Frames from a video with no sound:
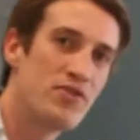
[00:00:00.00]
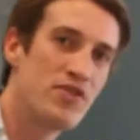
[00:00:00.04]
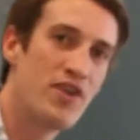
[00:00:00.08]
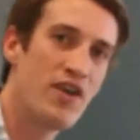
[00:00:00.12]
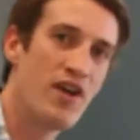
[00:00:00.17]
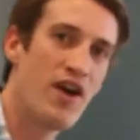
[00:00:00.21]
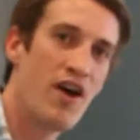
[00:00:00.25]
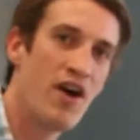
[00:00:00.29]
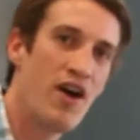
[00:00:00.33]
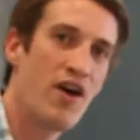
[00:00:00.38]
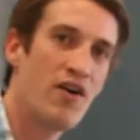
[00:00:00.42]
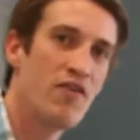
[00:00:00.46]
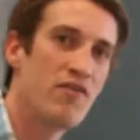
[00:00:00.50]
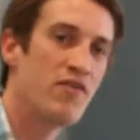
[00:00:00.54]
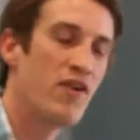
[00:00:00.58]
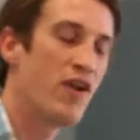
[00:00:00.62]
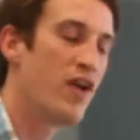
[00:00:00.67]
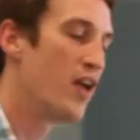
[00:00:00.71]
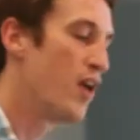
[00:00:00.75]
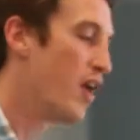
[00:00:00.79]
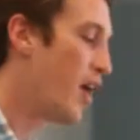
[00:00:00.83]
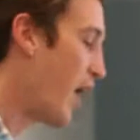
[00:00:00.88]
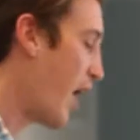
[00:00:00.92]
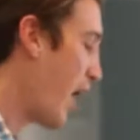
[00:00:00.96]
you have,
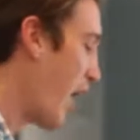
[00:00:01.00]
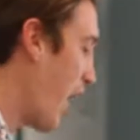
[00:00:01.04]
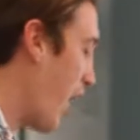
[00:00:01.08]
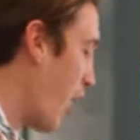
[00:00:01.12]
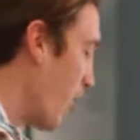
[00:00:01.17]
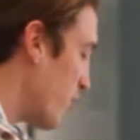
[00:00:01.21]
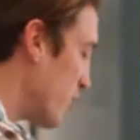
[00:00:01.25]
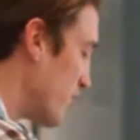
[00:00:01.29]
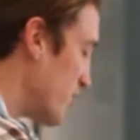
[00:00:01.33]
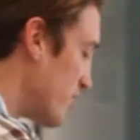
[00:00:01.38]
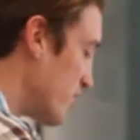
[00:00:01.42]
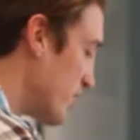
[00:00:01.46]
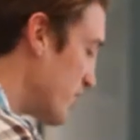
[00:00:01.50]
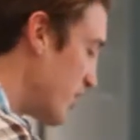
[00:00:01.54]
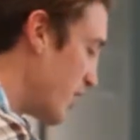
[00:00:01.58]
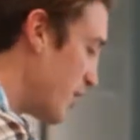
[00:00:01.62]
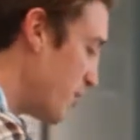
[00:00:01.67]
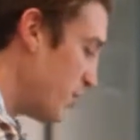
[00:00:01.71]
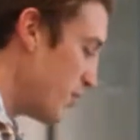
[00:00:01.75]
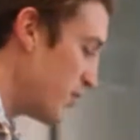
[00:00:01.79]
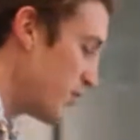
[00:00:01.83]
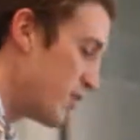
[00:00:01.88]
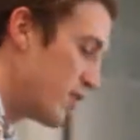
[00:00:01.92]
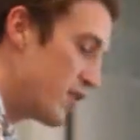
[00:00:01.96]
how to
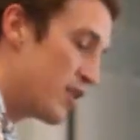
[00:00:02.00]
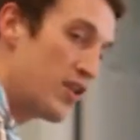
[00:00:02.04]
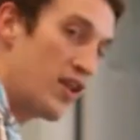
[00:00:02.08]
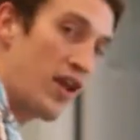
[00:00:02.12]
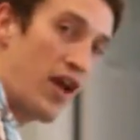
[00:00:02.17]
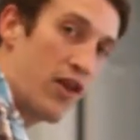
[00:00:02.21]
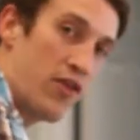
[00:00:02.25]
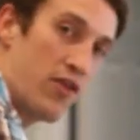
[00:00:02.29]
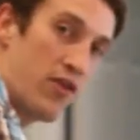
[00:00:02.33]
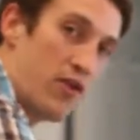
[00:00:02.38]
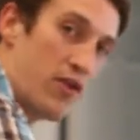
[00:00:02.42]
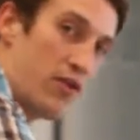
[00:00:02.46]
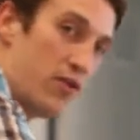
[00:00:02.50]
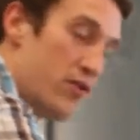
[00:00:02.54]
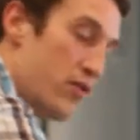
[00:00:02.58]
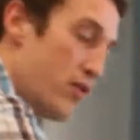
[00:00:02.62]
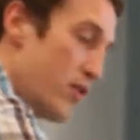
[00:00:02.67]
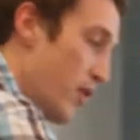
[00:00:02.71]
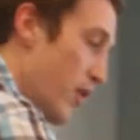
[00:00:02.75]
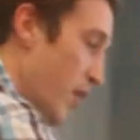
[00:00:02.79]
seam it together,